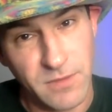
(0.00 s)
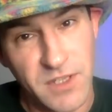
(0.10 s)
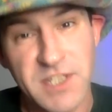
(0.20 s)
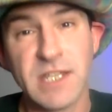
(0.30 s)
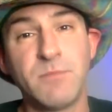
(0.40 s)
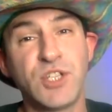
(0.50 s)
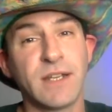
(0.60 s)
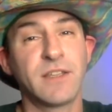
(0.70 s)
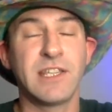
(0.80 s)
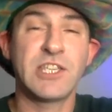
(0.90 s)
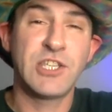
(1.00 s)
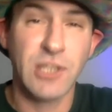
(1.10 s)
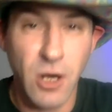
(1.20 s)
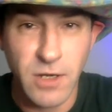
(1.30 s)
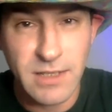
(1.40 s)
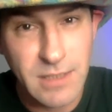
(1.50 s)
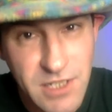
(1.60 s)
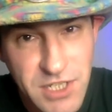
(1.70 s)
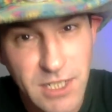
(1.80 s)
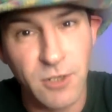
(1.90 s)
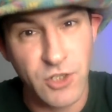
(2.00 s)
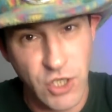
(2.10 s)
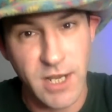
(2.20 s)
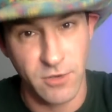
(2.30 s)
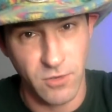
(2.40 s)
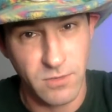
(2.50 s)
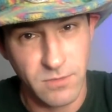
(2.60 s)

the subject that started this here channel,